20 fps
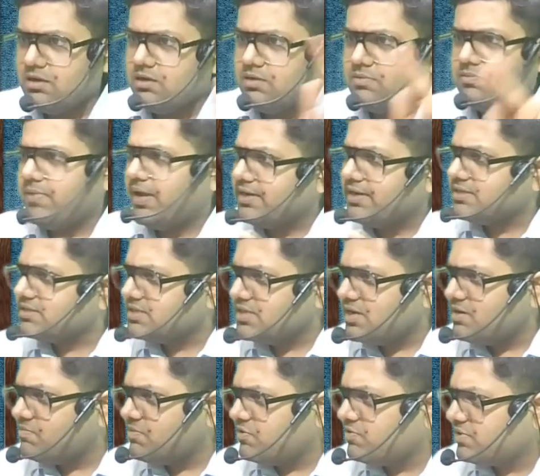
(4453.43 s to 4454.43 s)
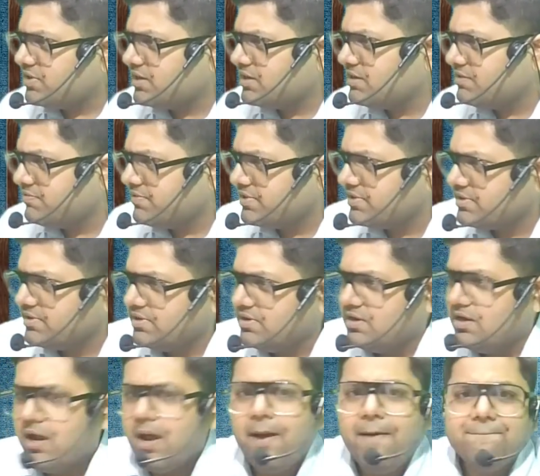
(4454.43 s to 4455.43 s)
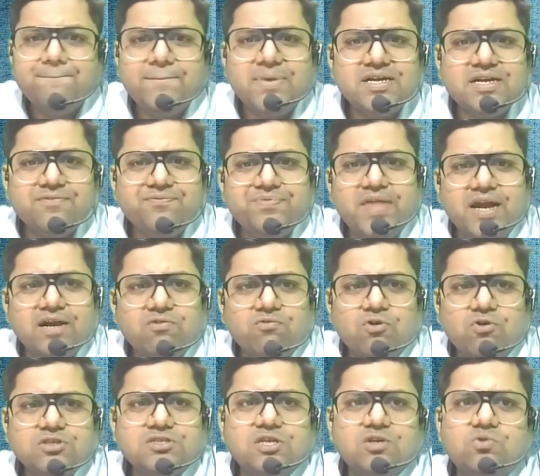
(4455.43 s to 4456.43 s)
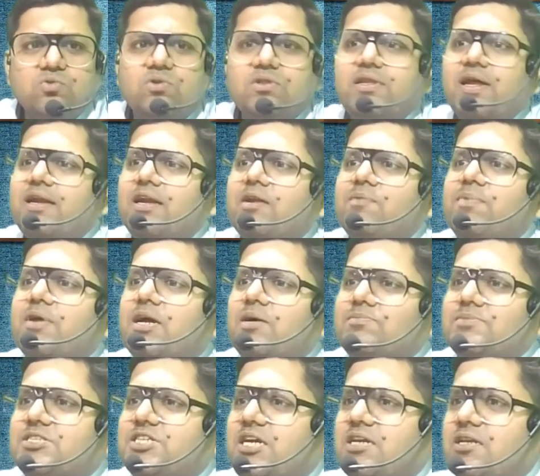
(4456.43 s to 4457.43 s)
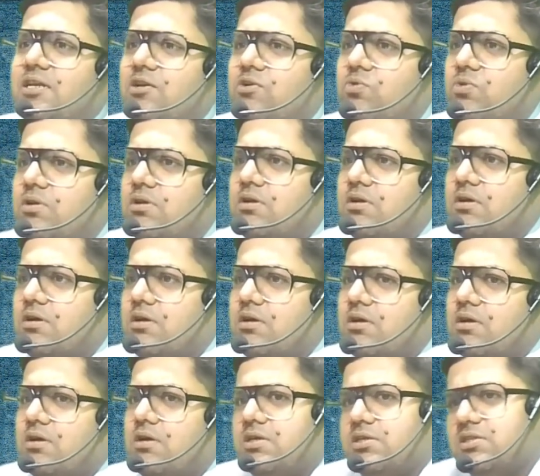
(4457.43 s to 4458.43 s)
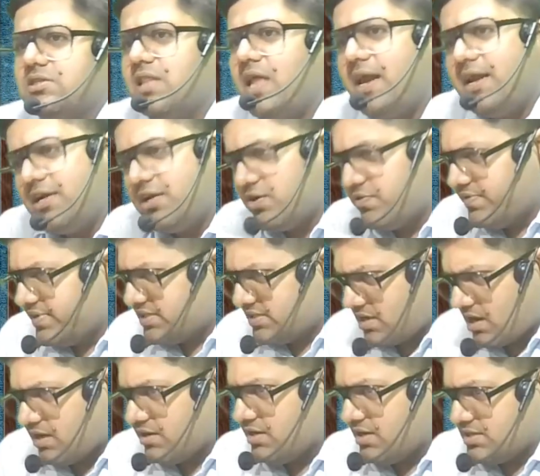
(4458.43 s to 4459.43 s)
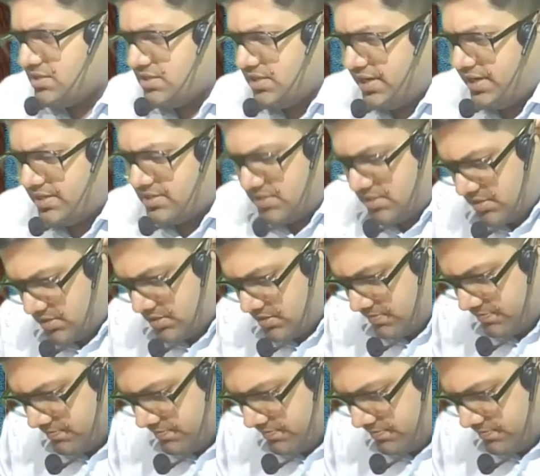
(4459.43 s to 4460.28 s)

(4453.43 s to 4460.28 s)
minus the amount recovered. But if that was the rule, then it becomes general rule. Slight twist does exist.